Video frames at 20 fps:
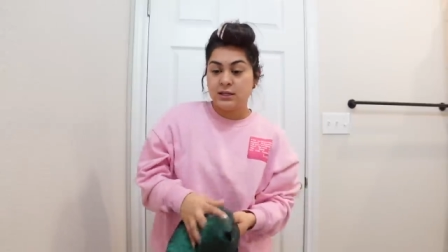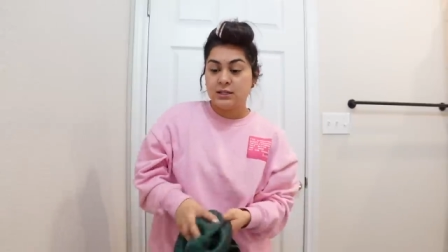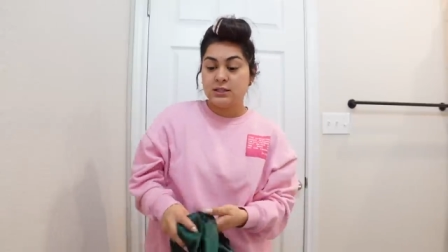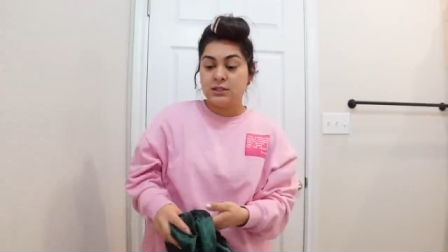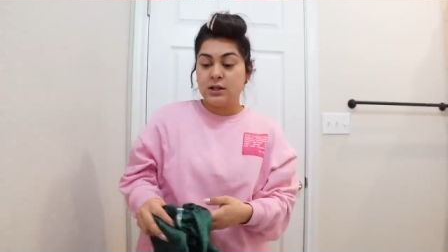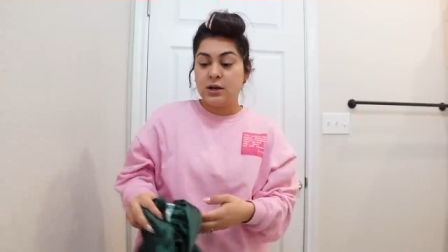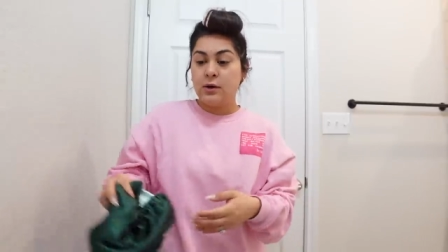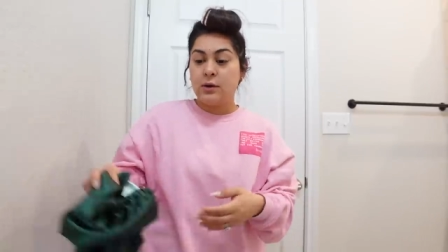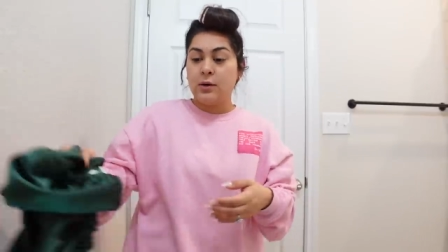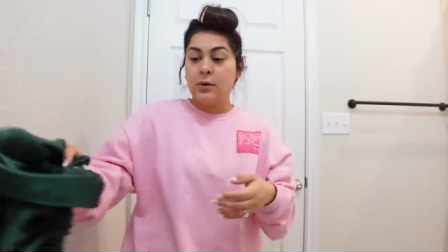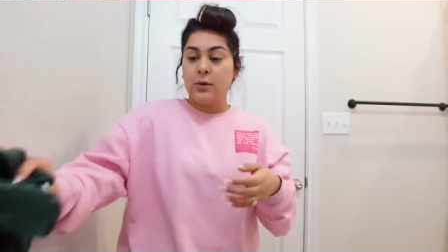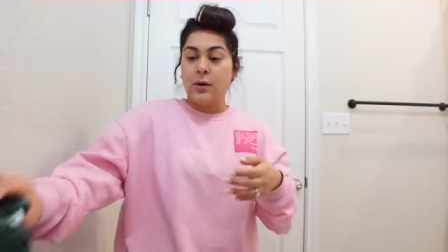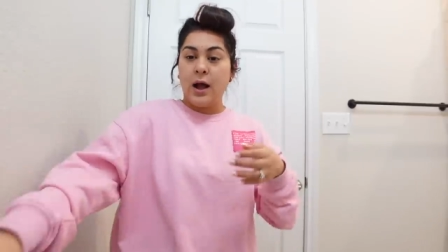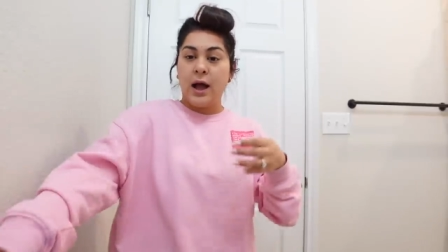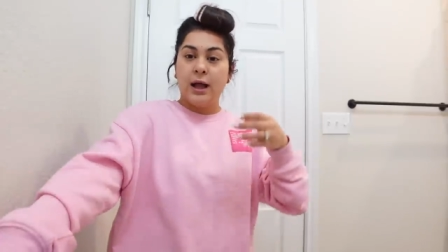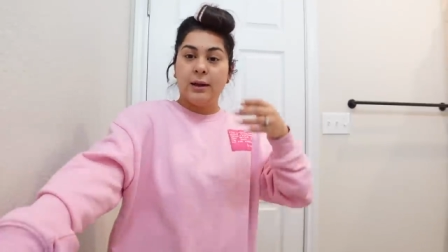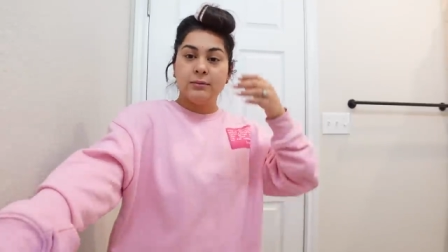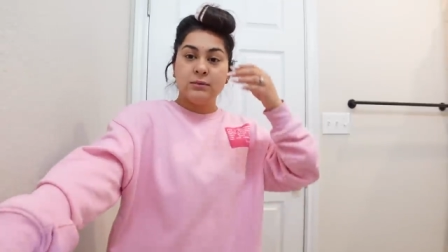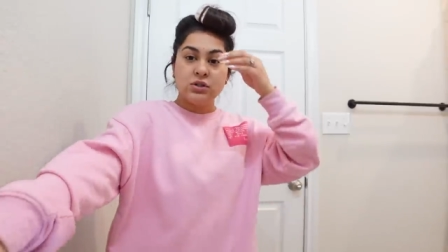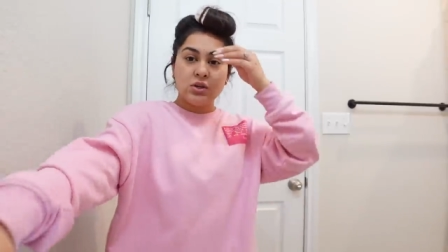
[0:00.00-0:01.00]
So
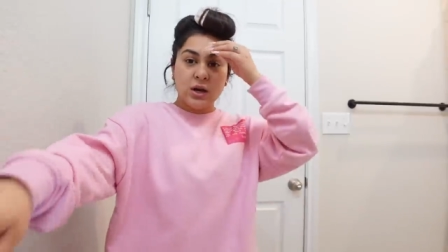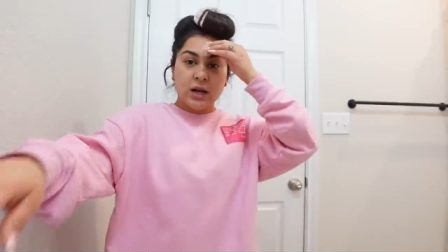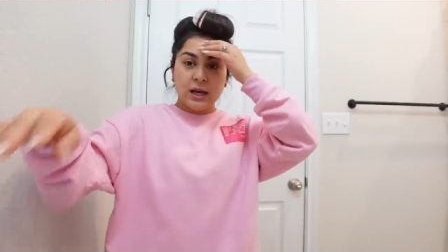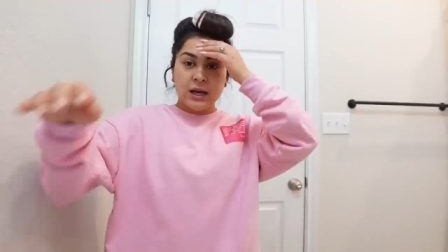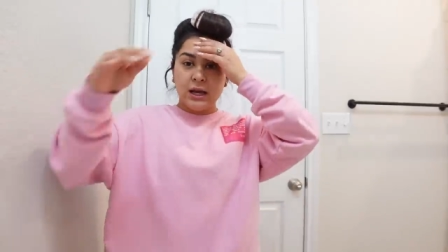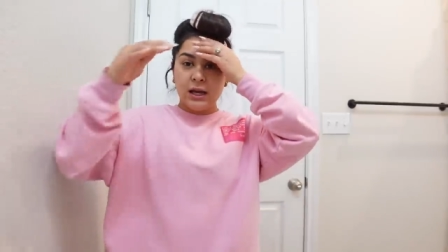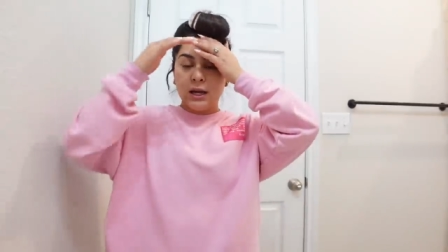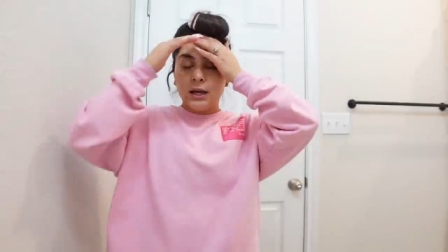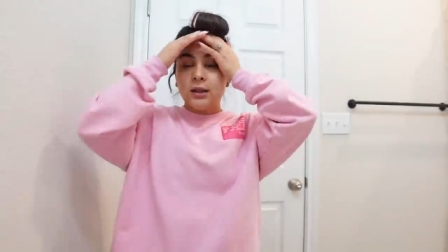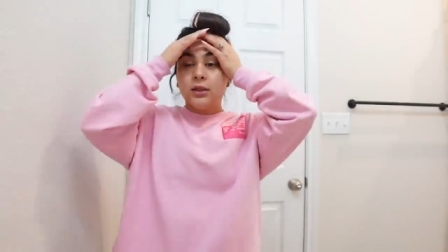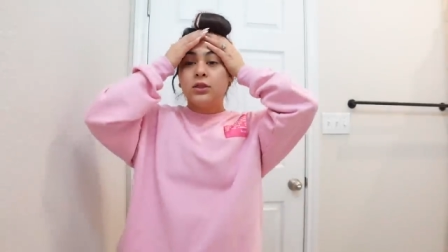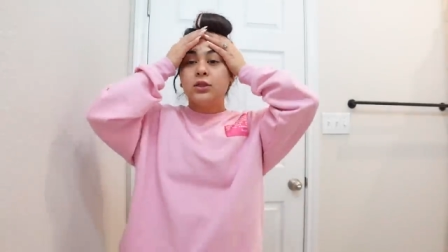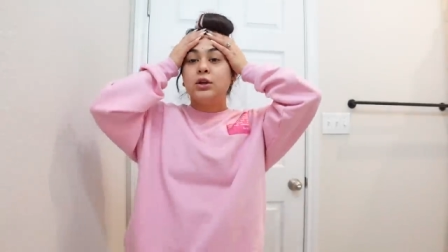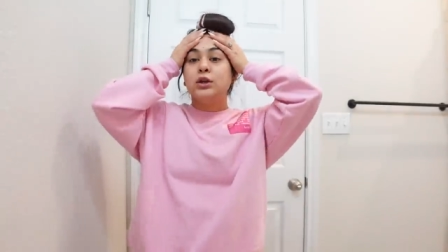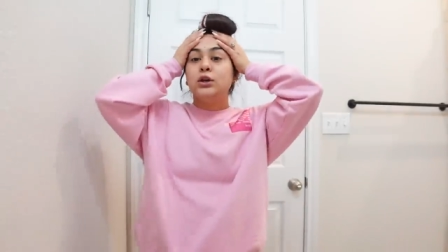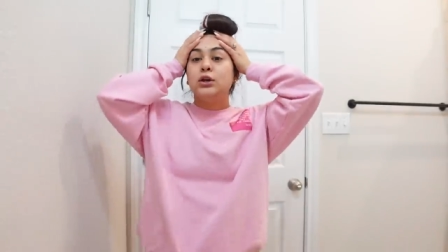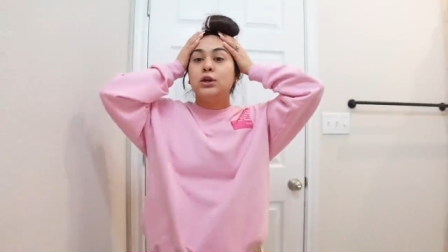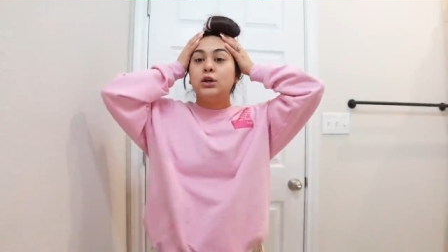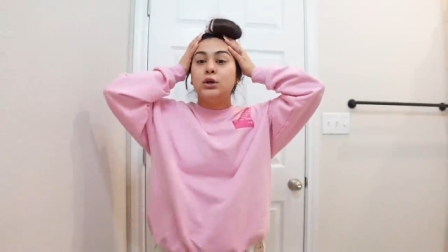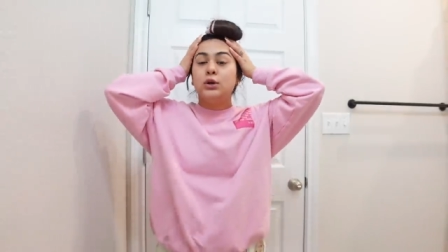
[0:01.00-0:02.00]
I'm trying the
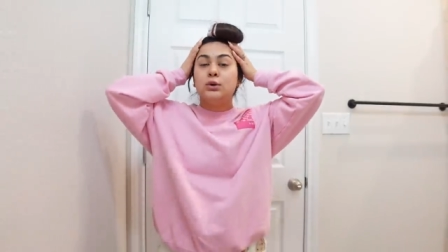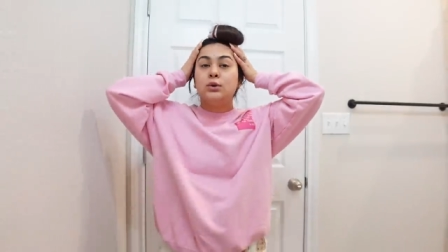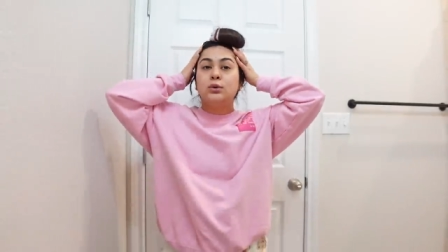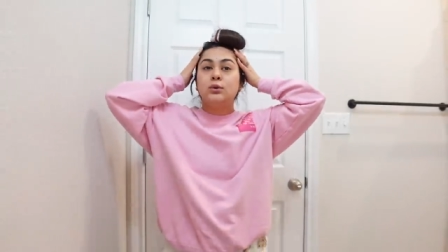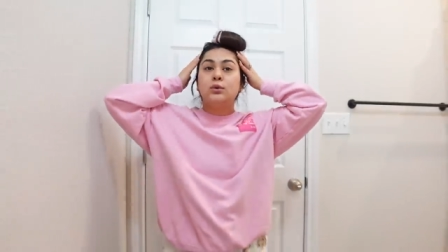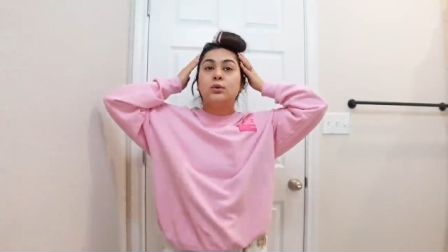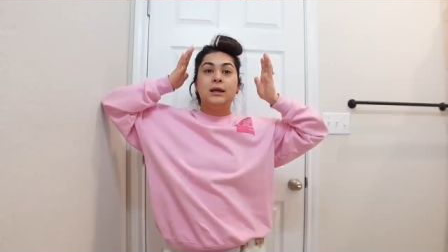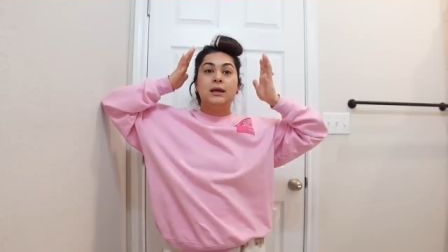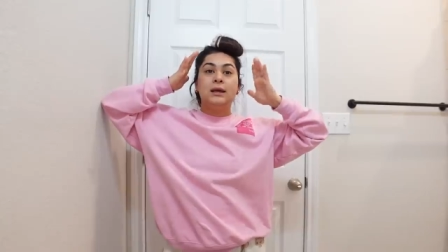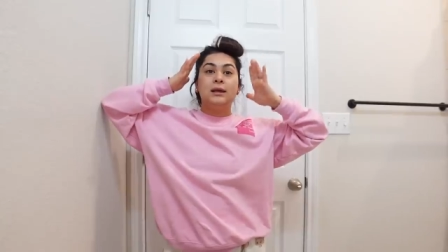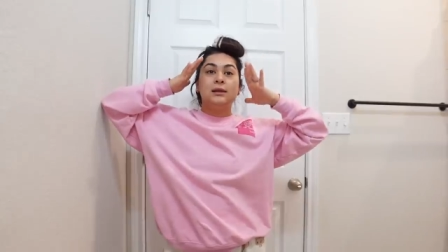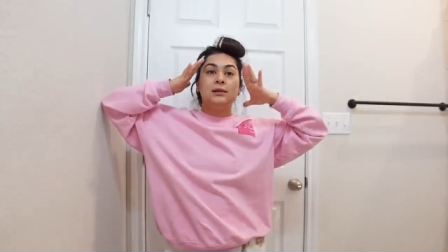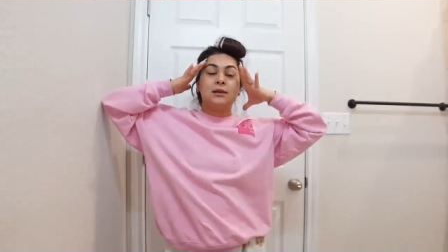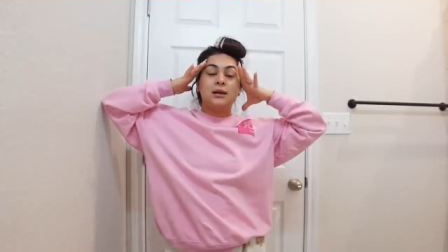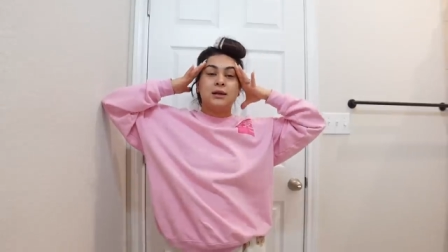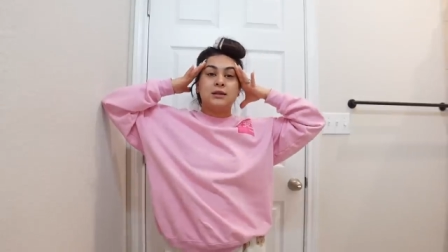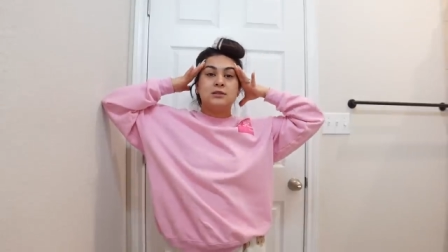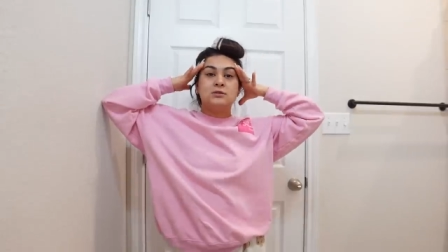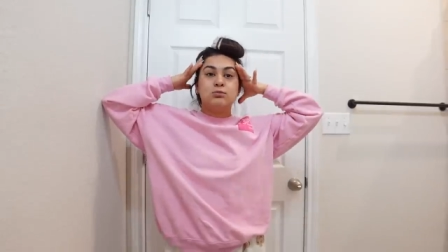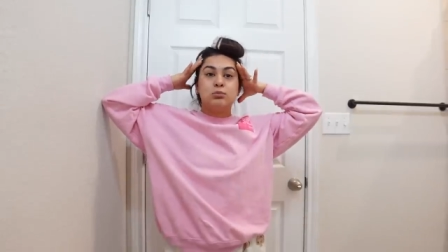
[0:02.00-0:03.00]
new
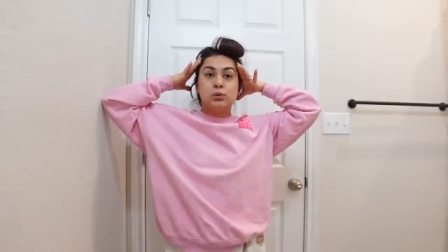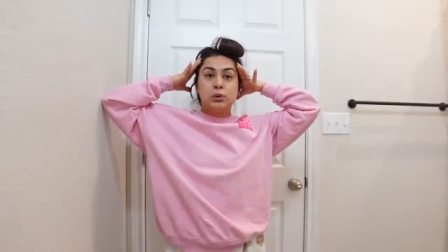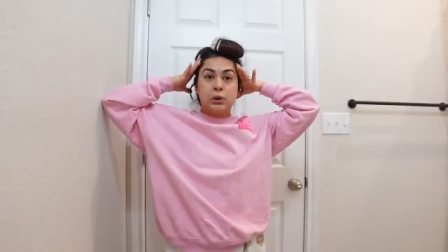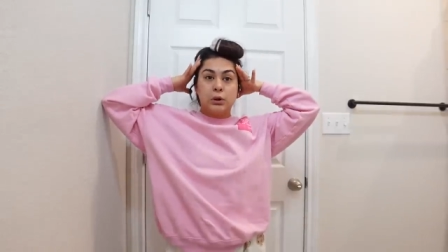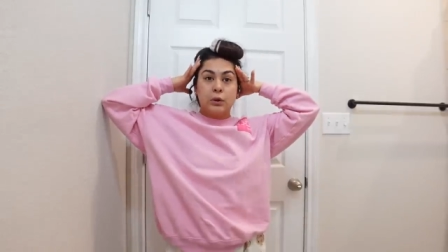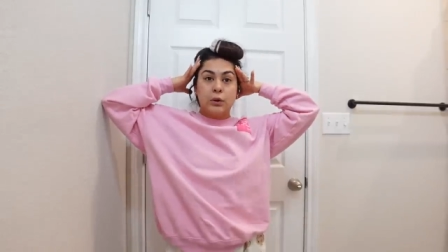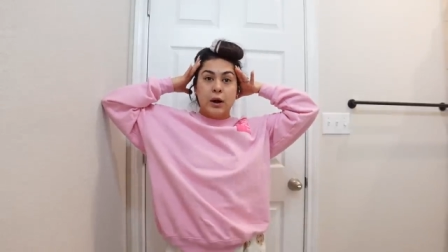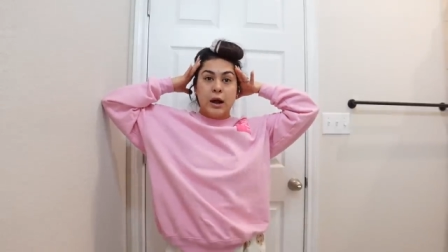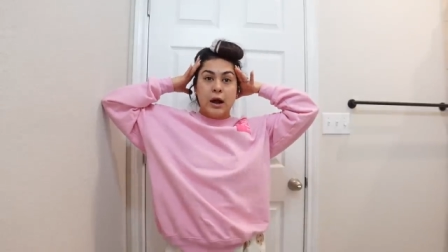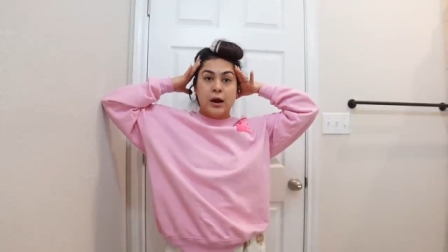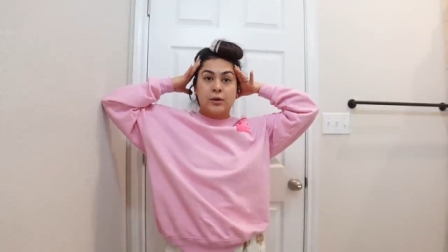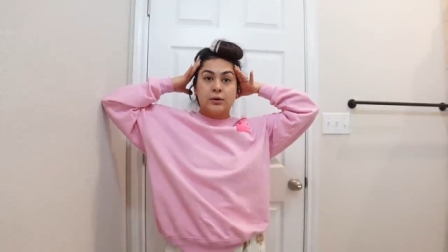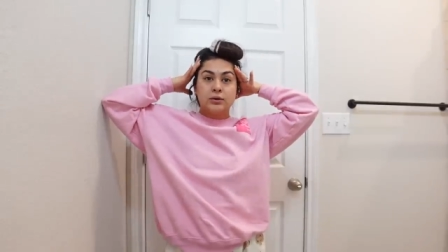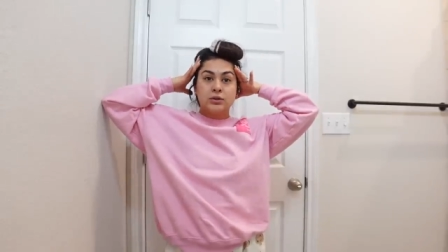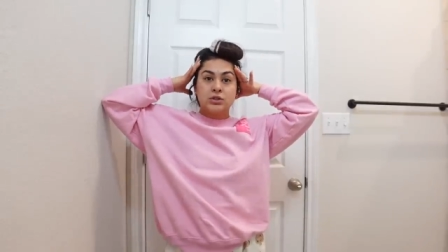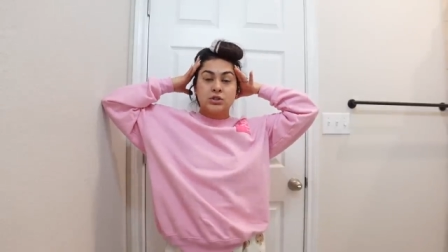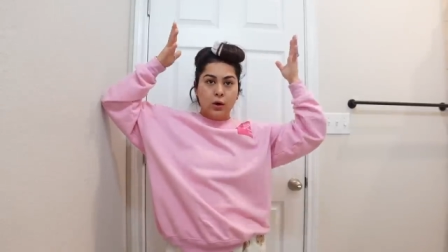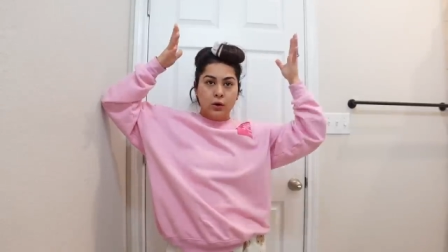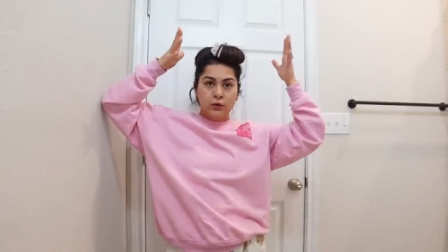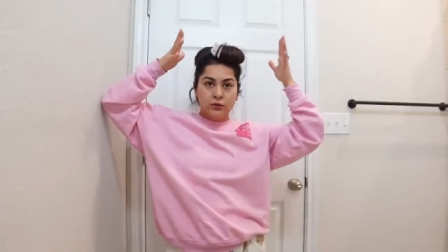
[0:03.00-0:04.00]
heatless
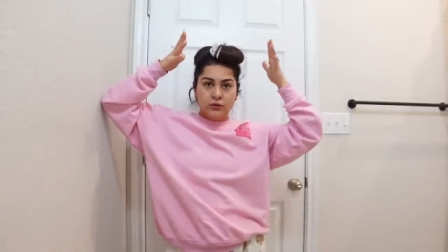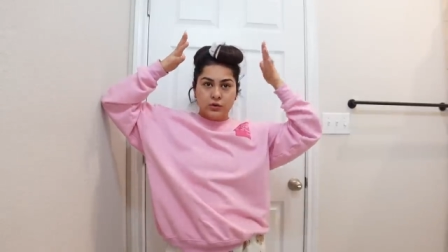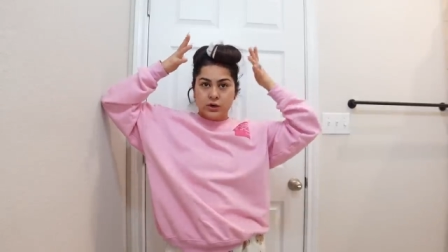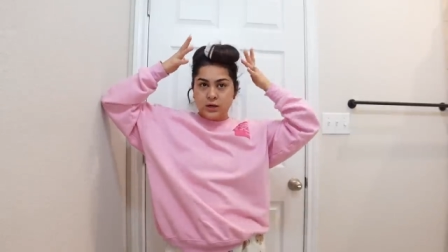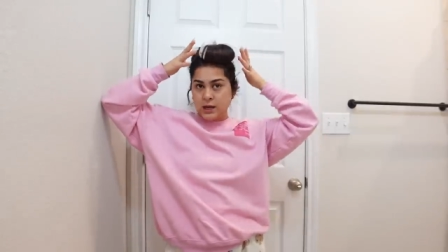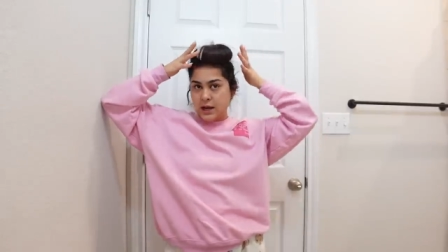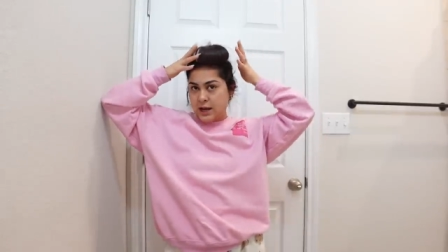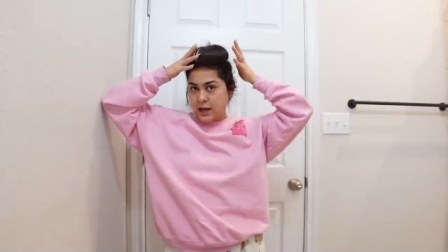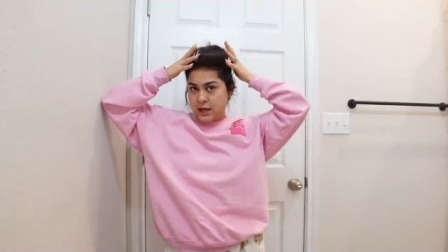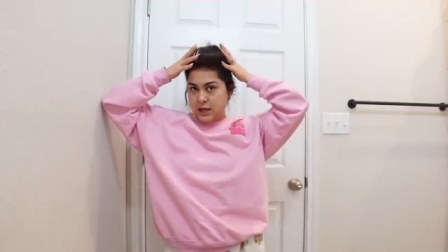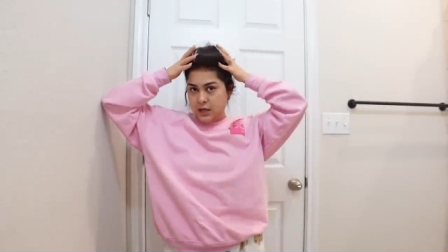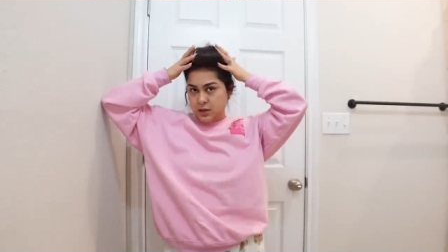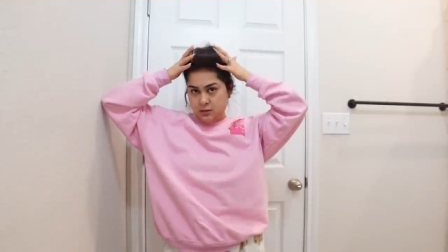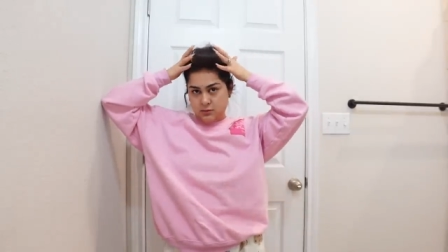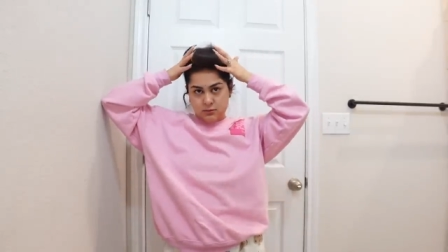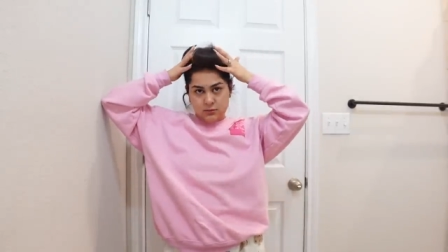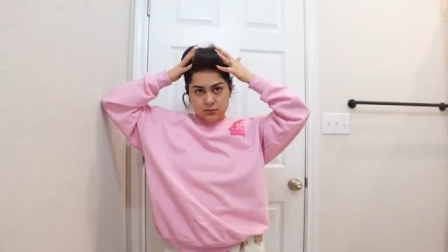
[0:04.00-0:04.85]
blowout overnight